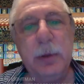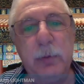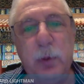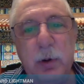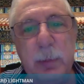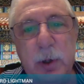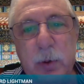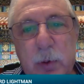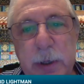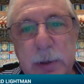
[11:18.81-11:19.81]
They wrote about
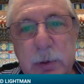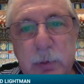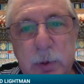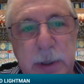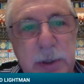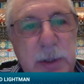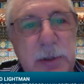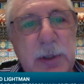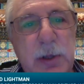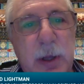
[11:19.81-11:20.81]
Oriental
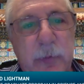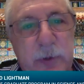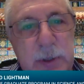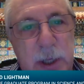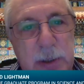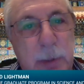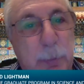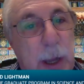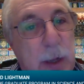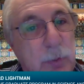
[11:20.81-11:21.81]
religions to emphasize the
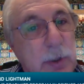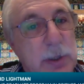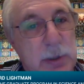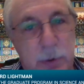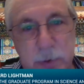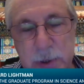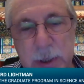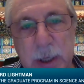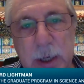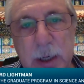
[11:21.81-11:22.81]
backwardness of
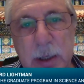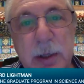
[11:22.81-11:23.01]
Christianity,